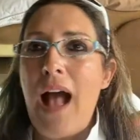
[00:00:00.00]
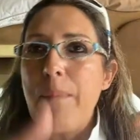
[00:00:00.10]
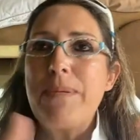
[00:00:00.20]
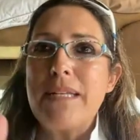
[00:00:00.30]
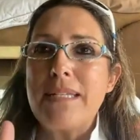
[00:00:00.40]

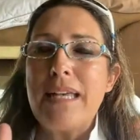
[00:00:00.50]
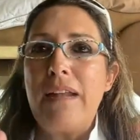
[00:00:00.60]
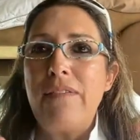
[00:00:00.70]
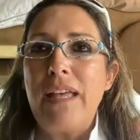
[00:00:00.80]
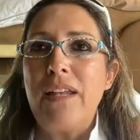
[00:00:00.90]
opposite side
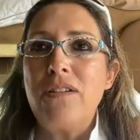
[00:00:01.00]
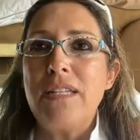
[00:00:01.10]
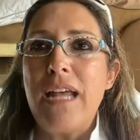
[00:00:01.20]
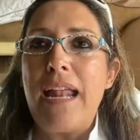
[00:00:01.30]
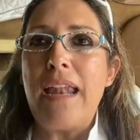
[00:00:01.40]
of the
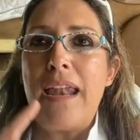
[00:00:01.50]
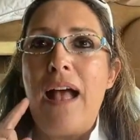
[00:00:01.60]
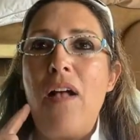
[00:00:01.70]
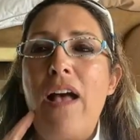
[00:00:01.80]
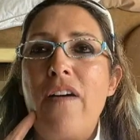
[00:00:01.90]
interstate, and
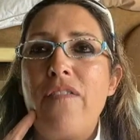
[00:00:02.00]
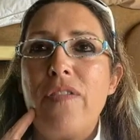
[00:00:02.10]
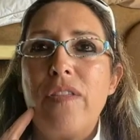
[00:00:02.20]
I'll have,